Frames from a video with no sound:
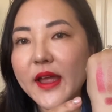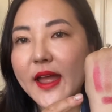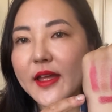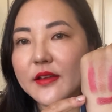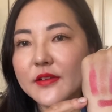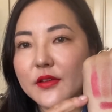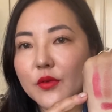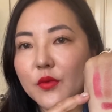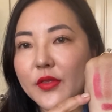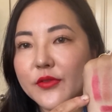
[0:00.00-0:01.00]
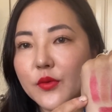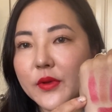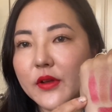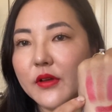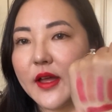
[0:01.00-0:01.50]
hand, Wonder
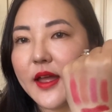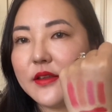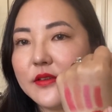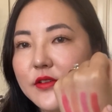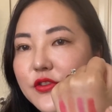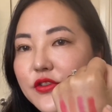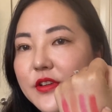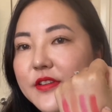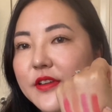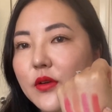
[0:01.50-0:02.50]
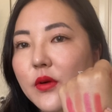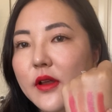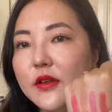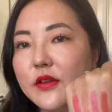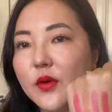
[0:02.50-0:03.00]
Wheel and Je Ne Sais Quoi
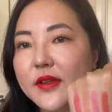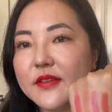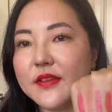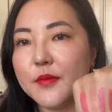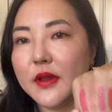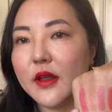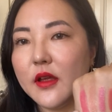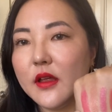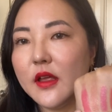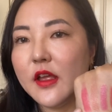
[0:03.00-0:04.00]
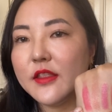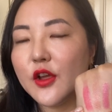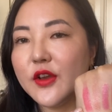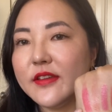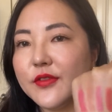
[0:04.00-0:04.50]
look quite similar. The
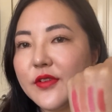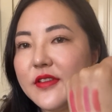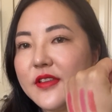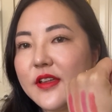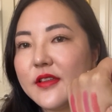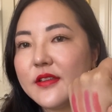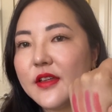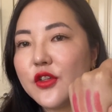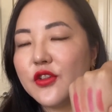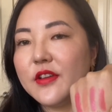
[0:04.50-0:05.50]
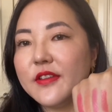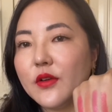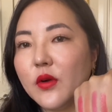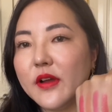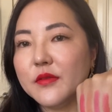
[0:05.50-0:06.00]
only difference is Je Ne Sais
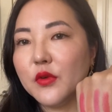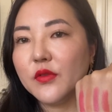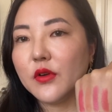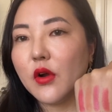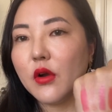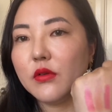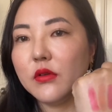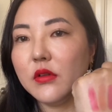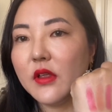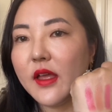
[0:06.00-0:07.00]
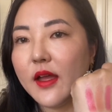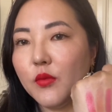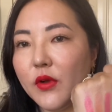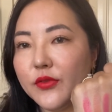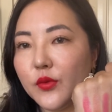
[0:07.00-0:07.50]
Quoi is more of a coral and
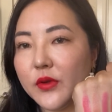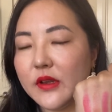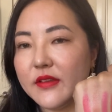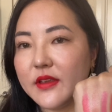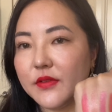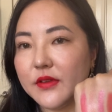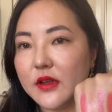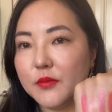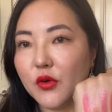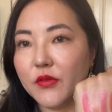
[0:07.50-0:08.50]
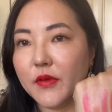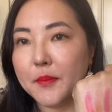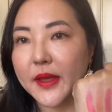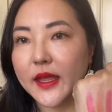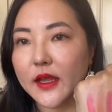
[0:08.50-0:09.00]
Wonder Wheel is definitely more of a
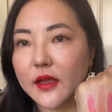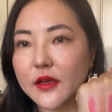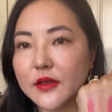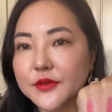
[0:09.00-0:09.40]
pink.